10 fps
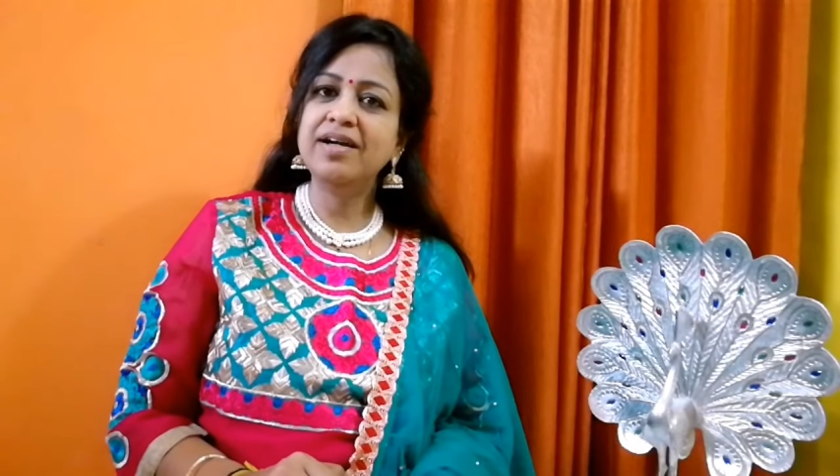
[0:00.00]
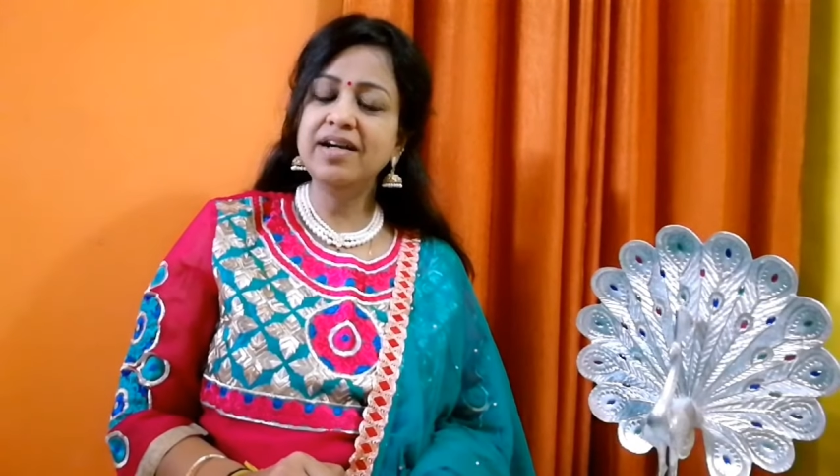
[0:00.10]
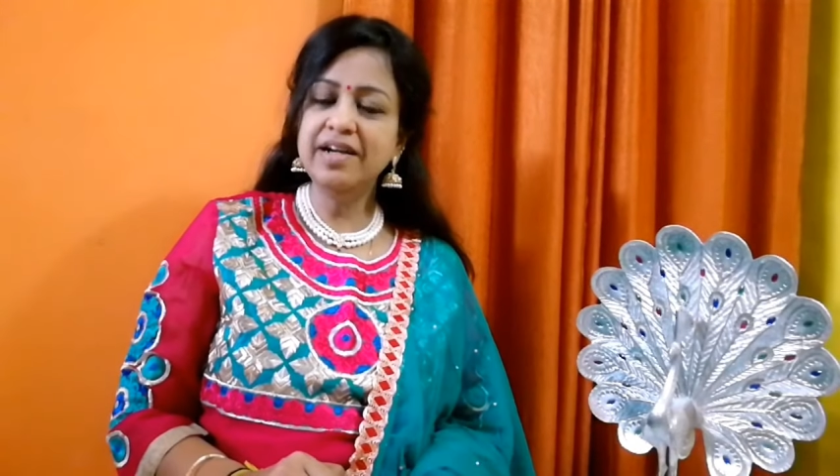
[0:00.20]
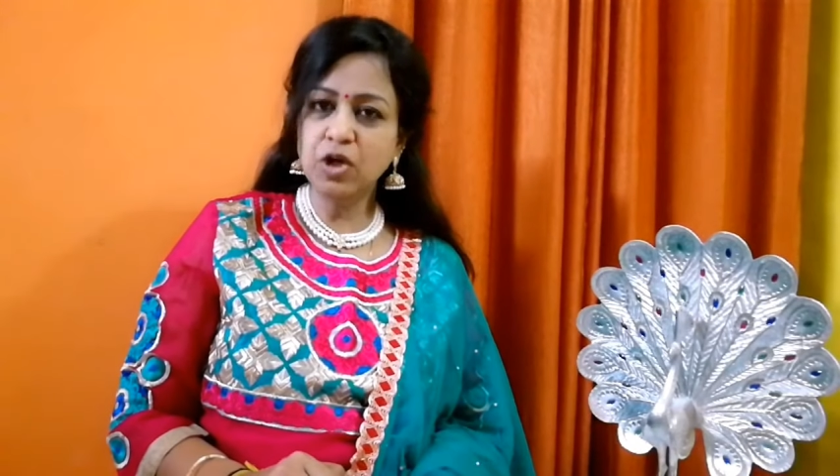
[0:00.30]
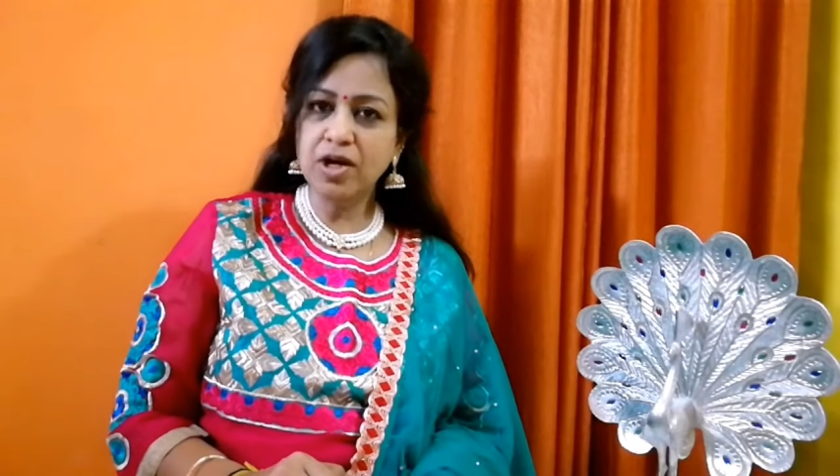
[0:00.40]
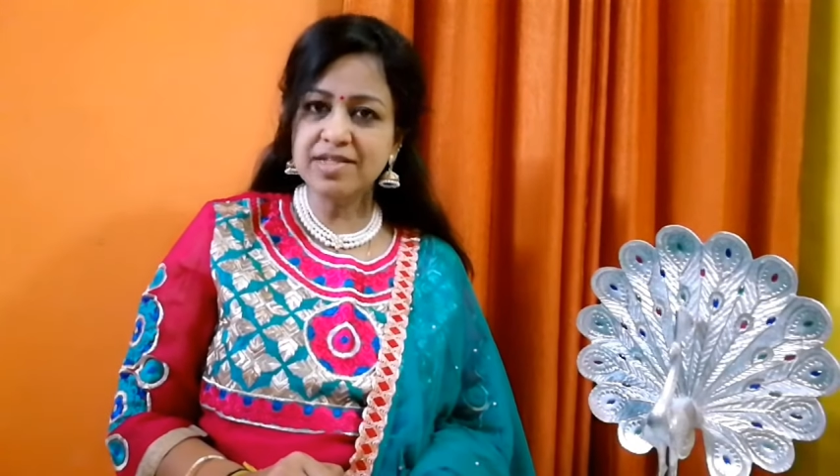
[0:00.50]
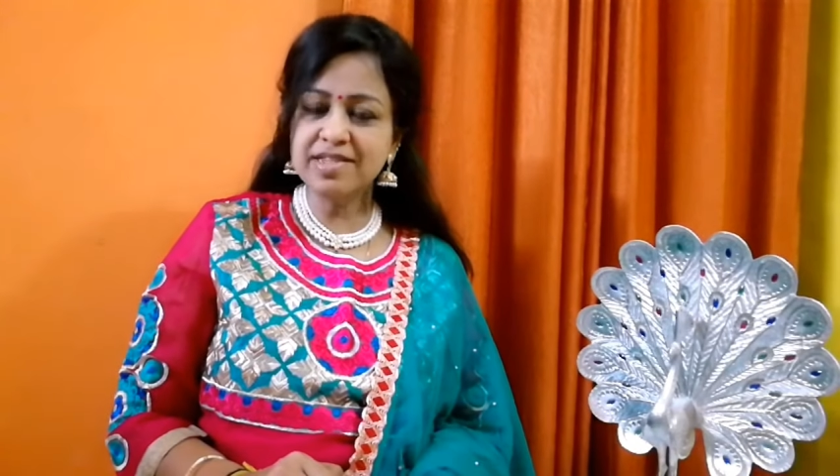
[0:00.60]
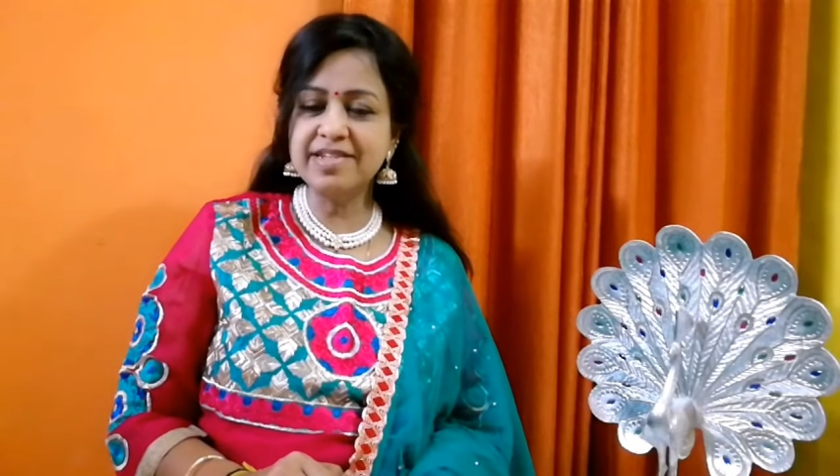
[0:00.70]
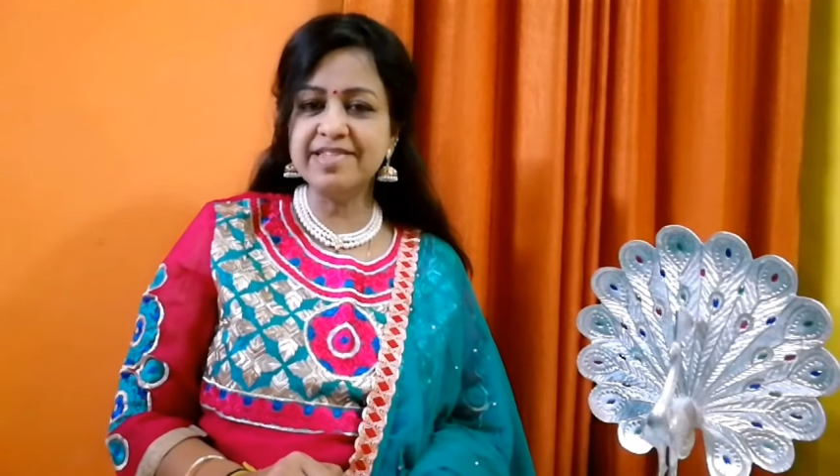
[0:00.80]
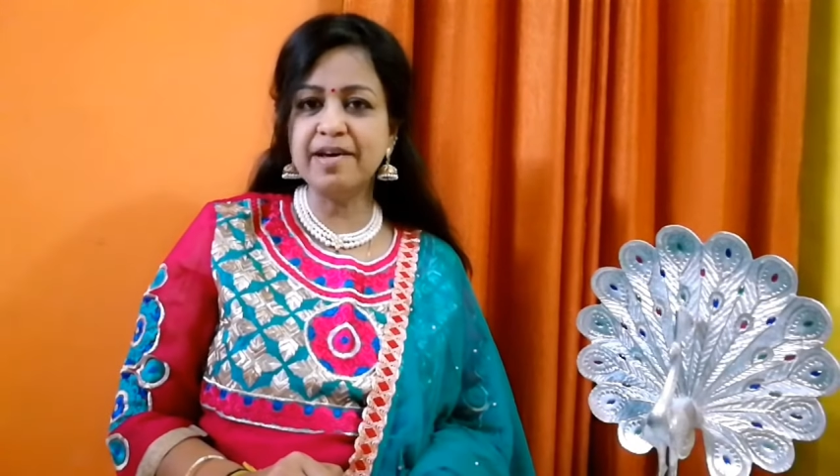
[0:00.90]
It causes
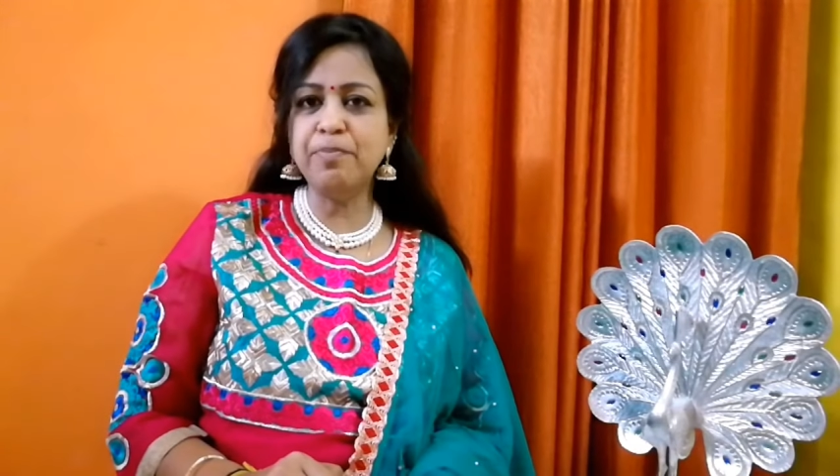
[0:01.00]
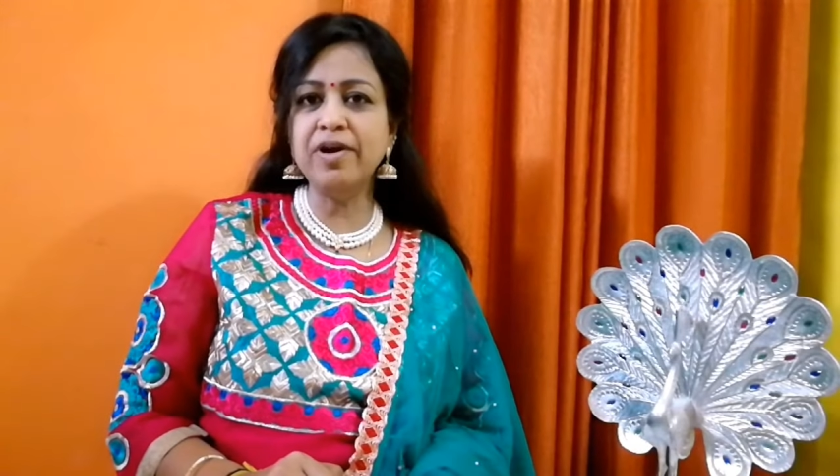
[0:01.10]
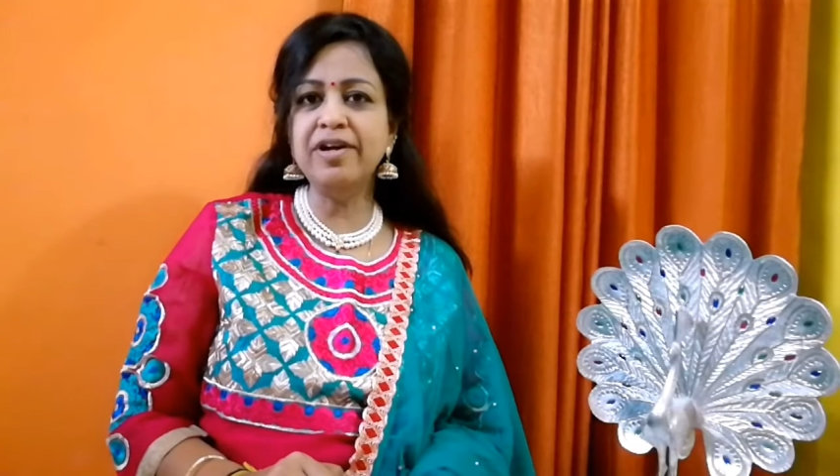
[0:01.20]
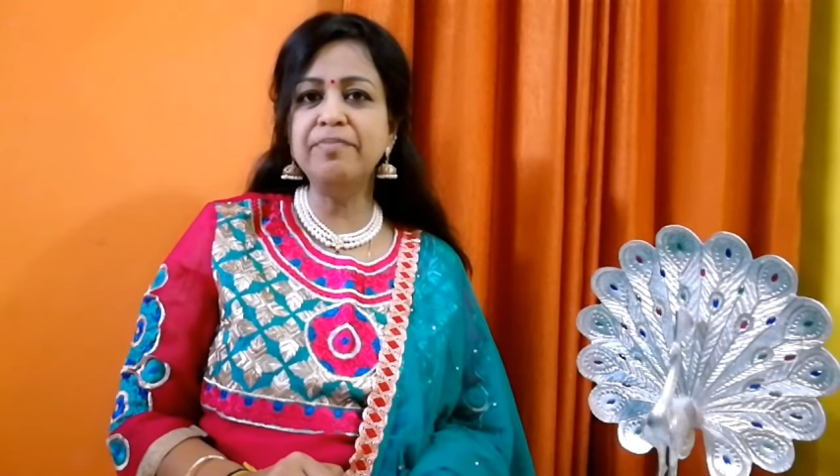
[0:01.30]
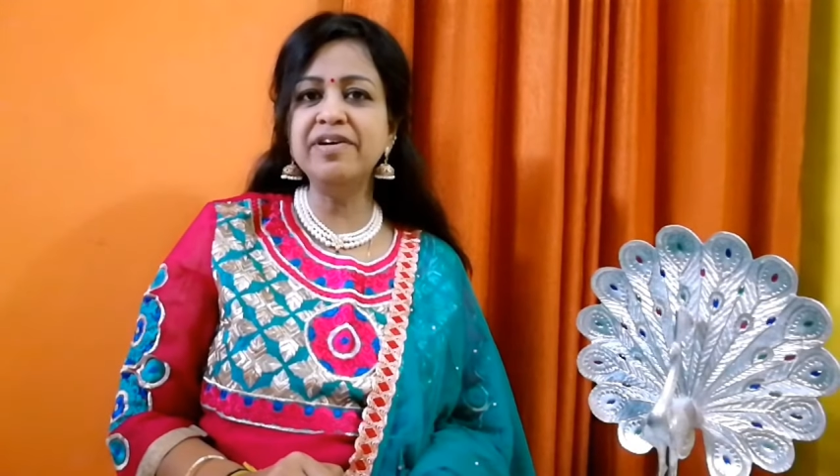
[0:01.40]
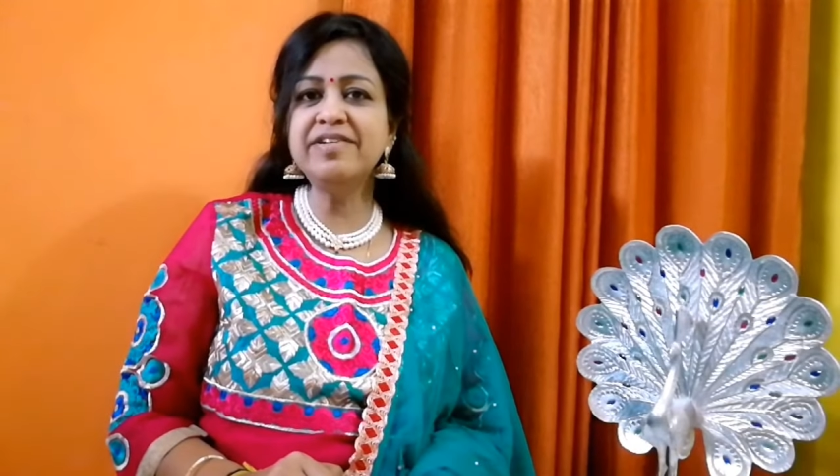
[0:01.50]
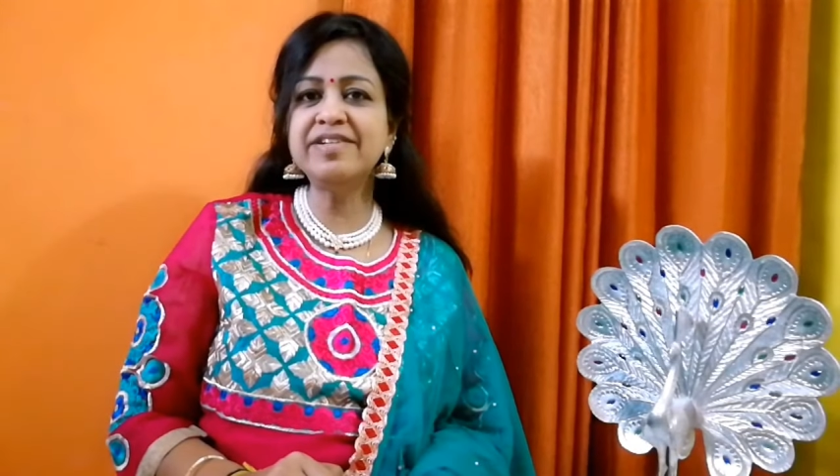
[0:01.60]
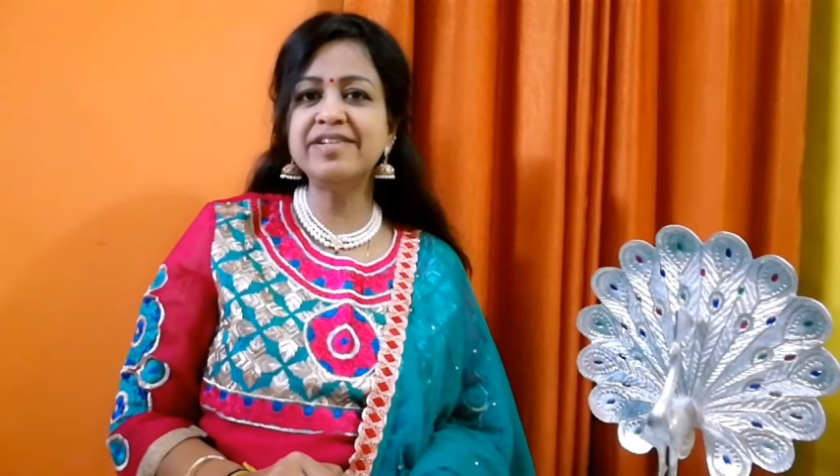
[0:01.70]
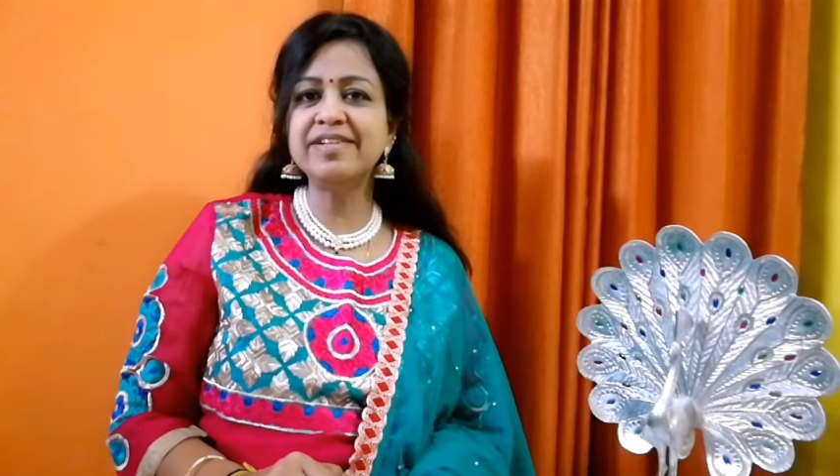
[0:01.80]
disappointment